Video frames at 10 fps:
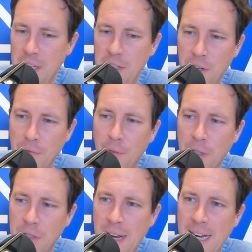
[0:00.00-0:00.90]
And your
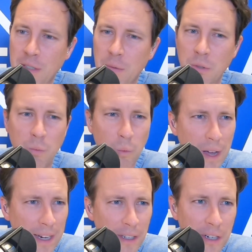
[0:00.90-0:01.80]
first reaction was,
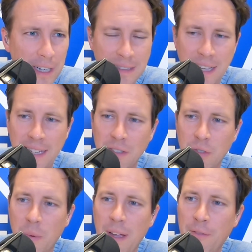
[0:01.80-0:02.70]
What? You're going to take
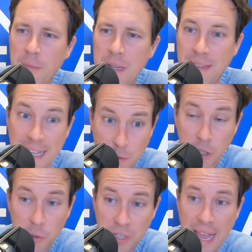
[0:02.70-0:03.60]
this away from me? That's
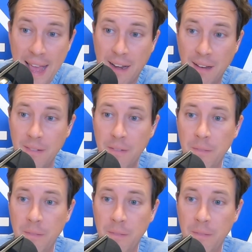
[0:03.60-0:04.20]
what you said.